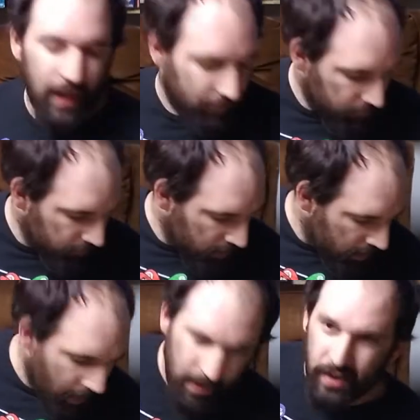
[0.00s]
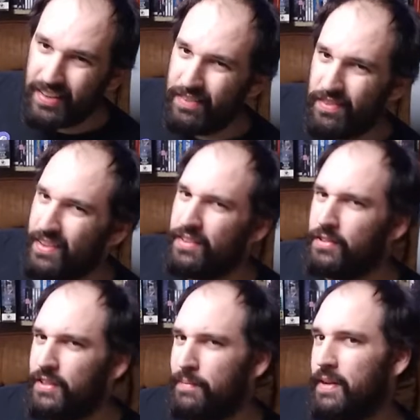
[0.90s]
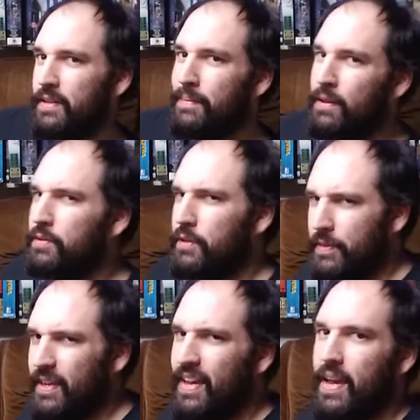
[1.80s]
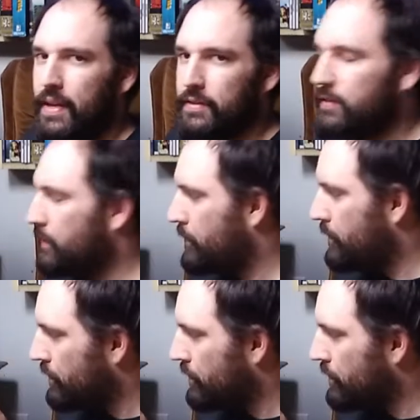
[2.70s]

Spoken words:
I'm not going to give the details yet because I mainly want to talk about the case.